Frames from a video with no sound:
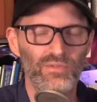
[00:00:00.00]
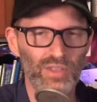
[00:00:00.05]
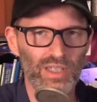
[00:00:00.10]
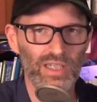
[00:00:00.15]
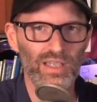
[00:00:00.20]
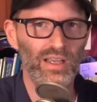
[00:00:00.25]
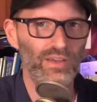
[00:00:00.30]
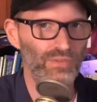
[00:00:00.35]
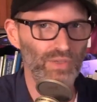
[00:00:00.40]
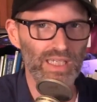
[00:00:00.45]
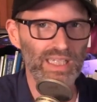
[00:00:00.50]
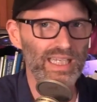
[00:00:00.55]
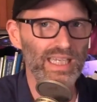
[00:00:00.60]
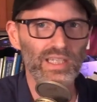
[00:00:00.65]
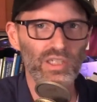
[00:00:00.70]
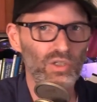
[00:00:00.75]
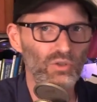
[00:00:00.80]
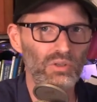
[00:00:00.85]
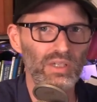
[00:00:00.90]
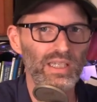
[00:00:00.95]
If you if you
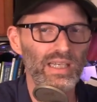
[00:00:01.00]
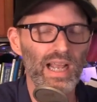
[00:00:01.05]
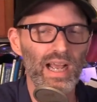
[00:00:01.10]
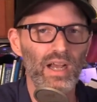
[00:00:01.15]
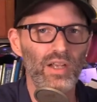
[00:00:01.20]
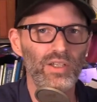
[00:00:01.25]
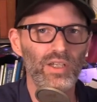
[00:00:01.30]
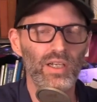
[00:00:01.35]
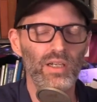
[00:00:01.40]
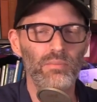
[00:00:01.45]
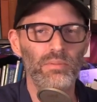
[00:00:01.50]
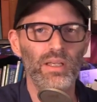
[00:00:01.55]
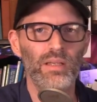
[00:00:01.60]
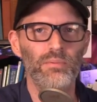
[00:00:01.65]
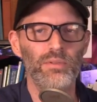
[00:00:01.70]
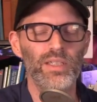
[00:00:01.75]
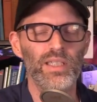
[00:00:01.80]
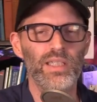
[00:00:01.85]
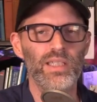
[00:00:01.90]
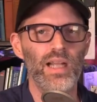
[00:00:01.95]
get to it now, you're going to be
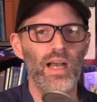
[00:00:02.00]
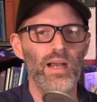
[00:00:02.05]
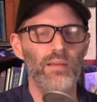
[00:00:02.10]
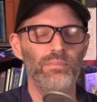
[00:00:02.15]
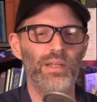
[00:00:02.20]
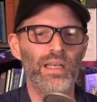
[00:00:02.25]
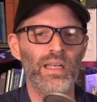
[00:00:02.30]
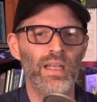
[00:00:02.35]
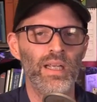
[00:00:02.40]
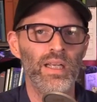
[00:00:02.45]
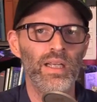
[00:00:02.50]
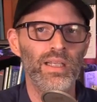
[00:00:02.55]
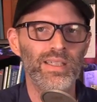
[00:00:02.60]
able to stop it.